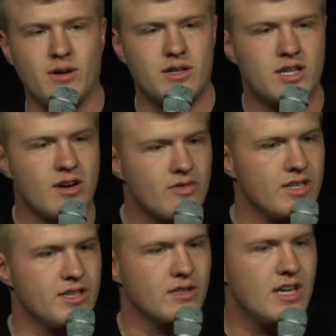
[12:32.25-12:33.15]

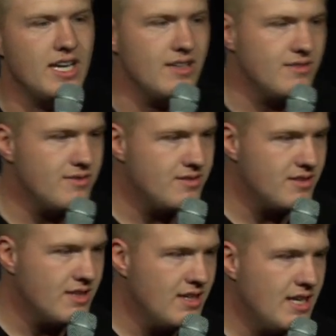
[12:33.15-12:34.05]
covering the grave.
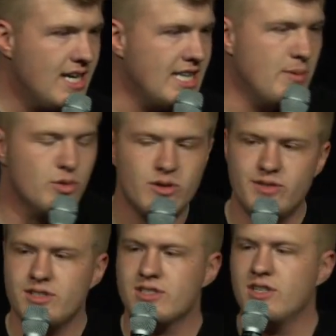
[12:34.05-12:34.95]
And they moved
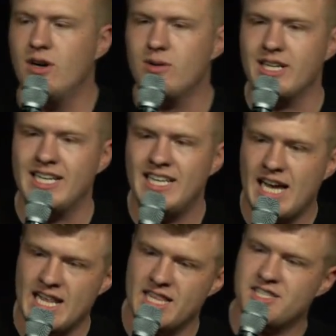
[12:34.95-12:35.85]
the stone, and
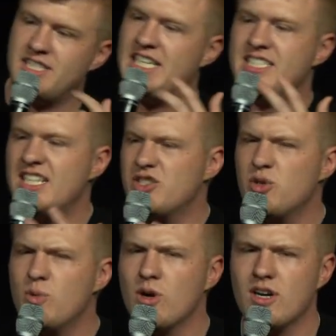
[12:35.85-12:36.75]
he said
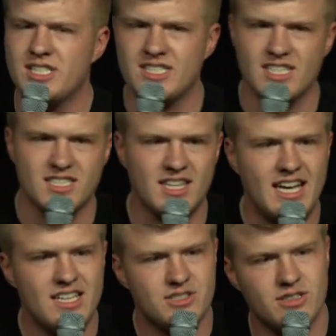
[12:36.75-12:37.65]
2 words. He says,
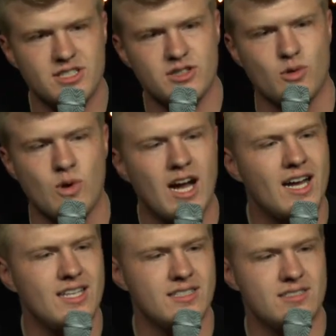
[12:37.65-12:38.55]
Lazarus,
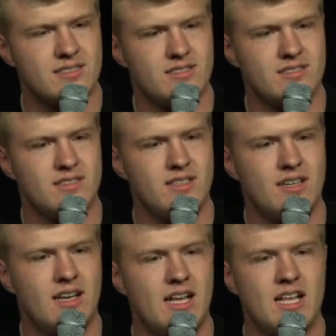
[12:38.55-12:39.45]
arise.
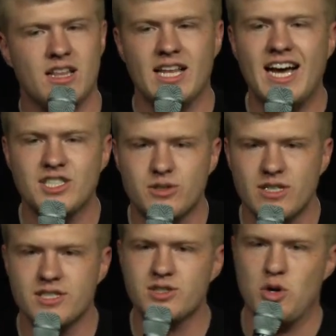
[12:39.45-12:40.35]

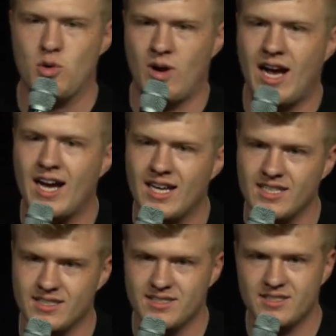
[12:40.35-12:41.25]
Lazarus,
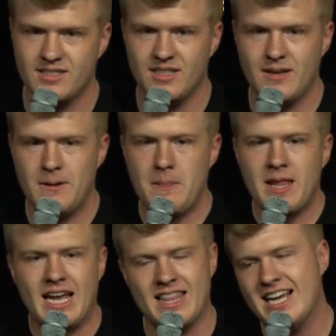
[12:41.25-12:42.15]
arise.
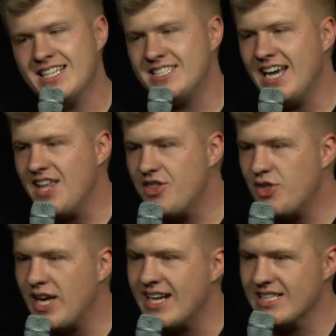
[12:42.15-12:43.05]
And that dead
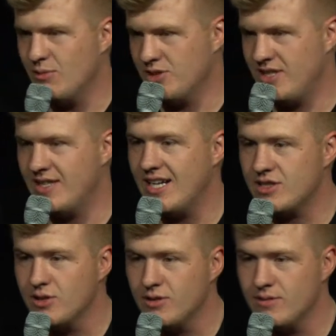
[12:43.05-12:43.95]
thing that was in that
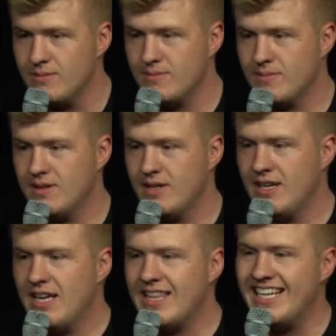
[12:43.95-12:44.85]

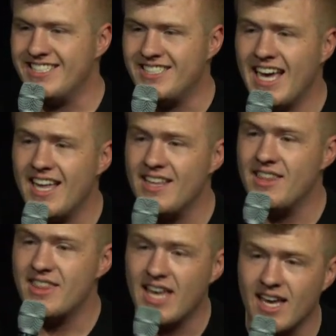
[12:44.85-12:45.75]
tomb, that dead
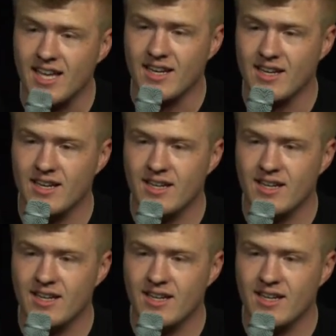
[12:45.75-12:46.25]
thing